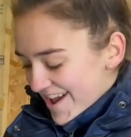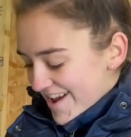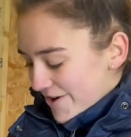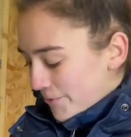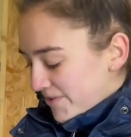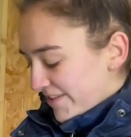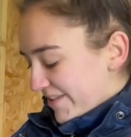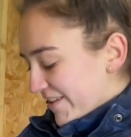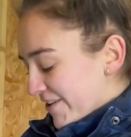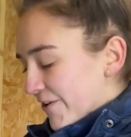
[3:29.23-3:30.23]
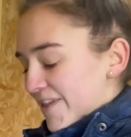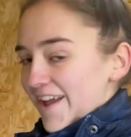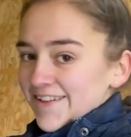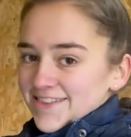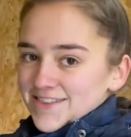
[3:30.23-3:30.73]
a competition on
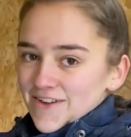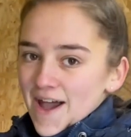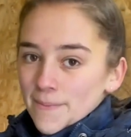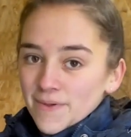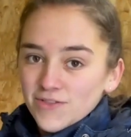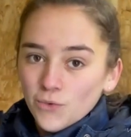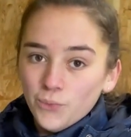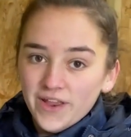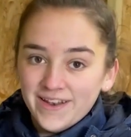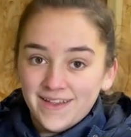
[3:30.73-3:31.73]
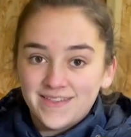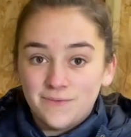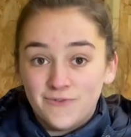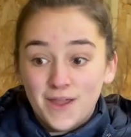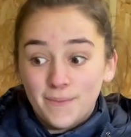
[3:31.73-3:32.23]
their Instagram to win
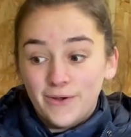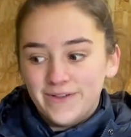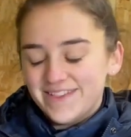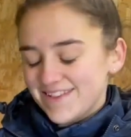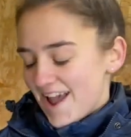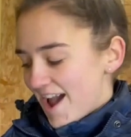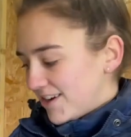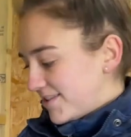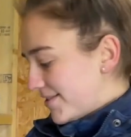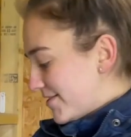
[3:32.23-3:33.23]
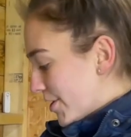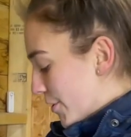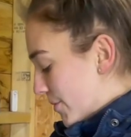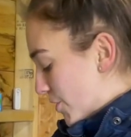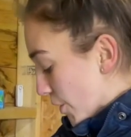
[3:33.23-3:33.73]
some rainbow snacks.
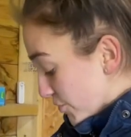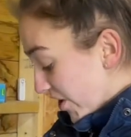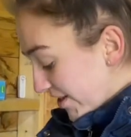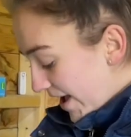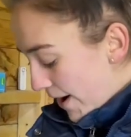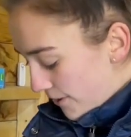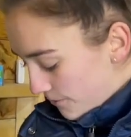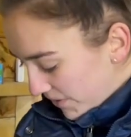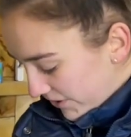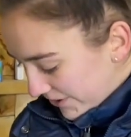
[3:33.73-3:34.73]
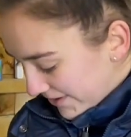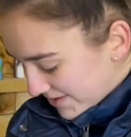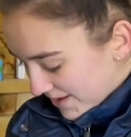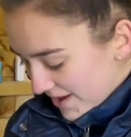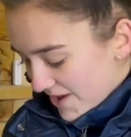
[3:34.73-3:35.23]
So go check that out
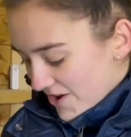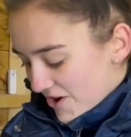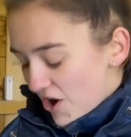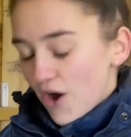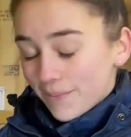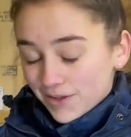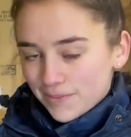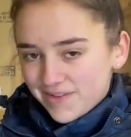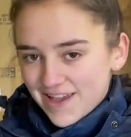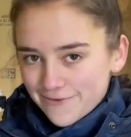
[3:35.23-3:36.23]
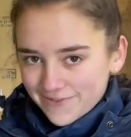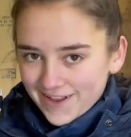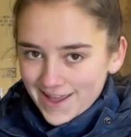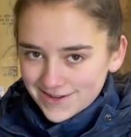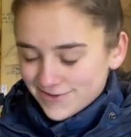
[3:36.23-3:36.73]
because I'm going to be
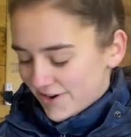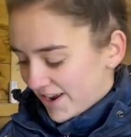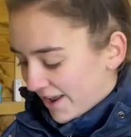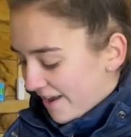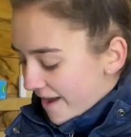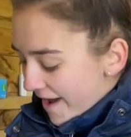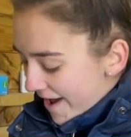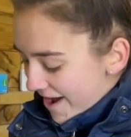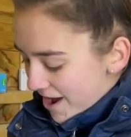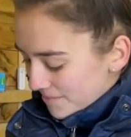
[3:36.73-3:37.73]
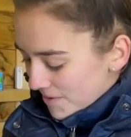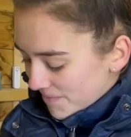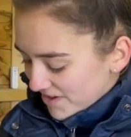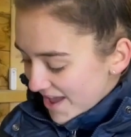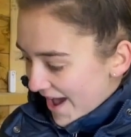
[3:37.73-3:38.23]
definitely entering. Um,
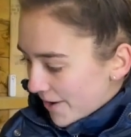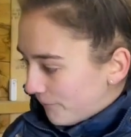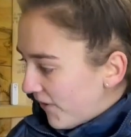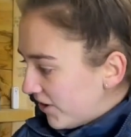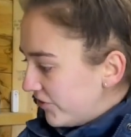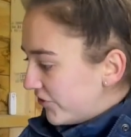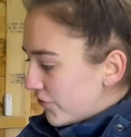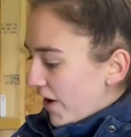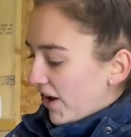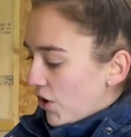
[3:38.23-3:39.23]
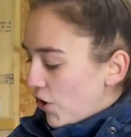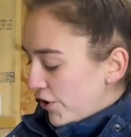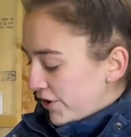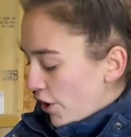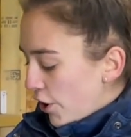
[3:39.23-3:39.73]
but yeah, we just crack
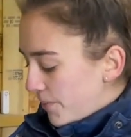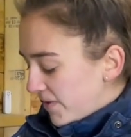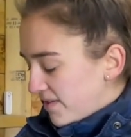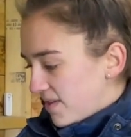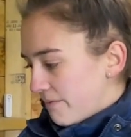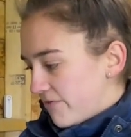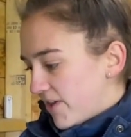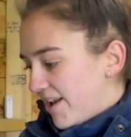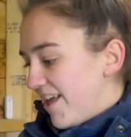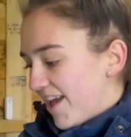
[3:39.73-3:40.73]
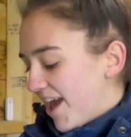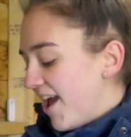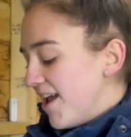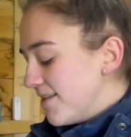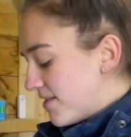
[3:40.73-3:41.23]
on and open some of the
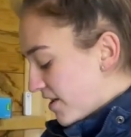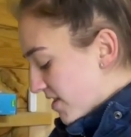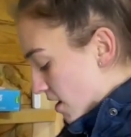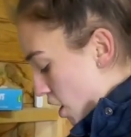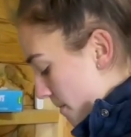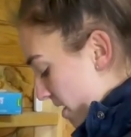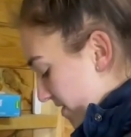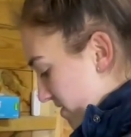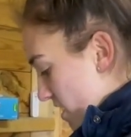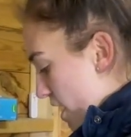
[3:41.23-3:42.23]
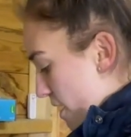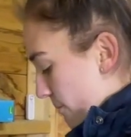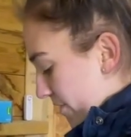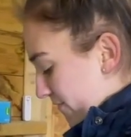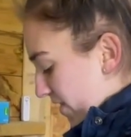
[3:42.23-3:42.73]
likits. I think I might
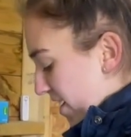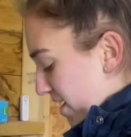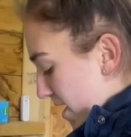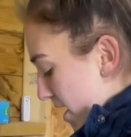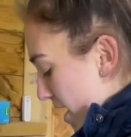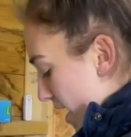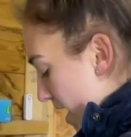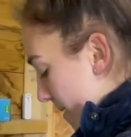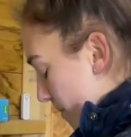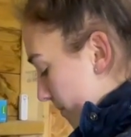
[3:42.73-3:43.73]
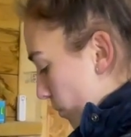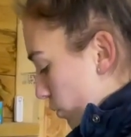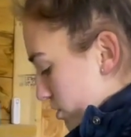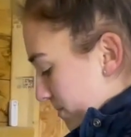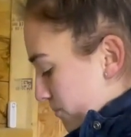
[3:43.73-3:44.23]
start with the um,
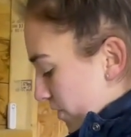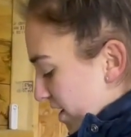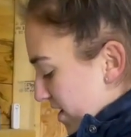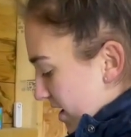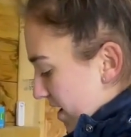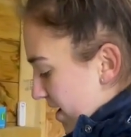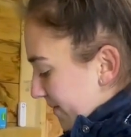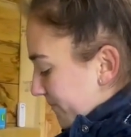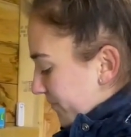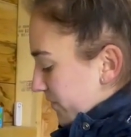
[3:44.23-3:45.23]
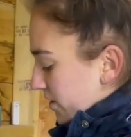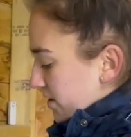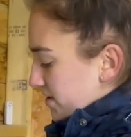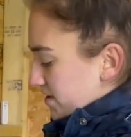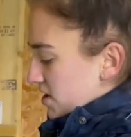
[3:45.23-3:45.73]
Boredom Breaker
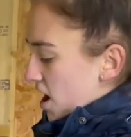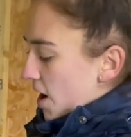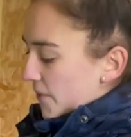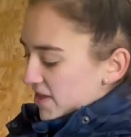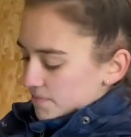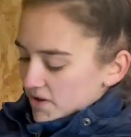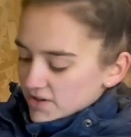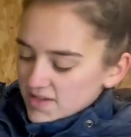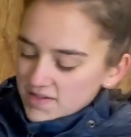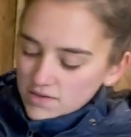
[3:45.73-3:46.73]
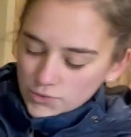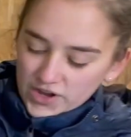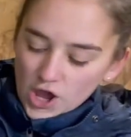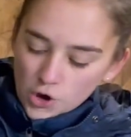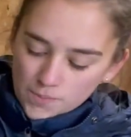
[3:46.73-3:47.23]
to start with because this is
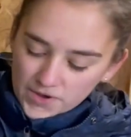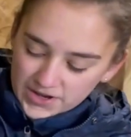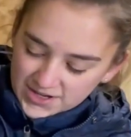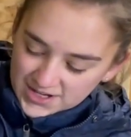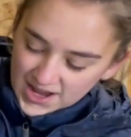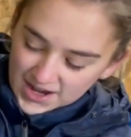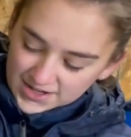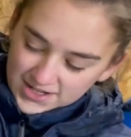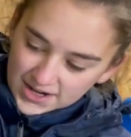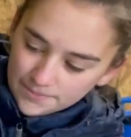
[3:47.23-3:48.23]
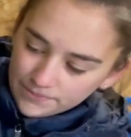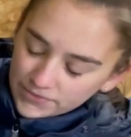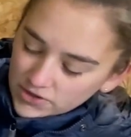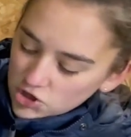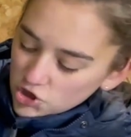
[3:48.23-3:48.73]
already opened and
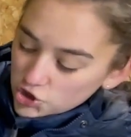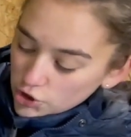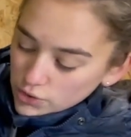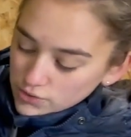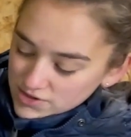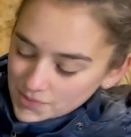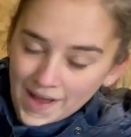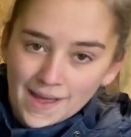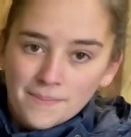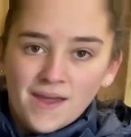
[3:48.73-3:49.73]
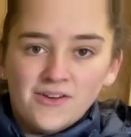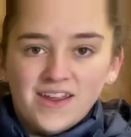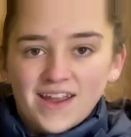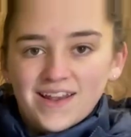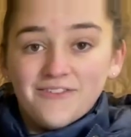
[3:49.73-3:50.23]
um, chewed where
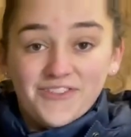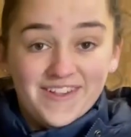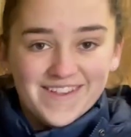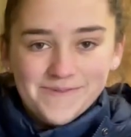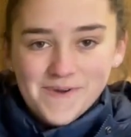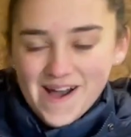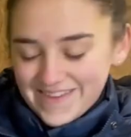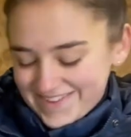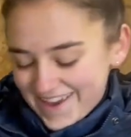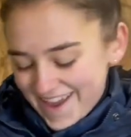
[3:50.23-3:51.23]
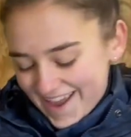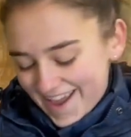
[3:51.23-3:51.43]
Perry loves it so much.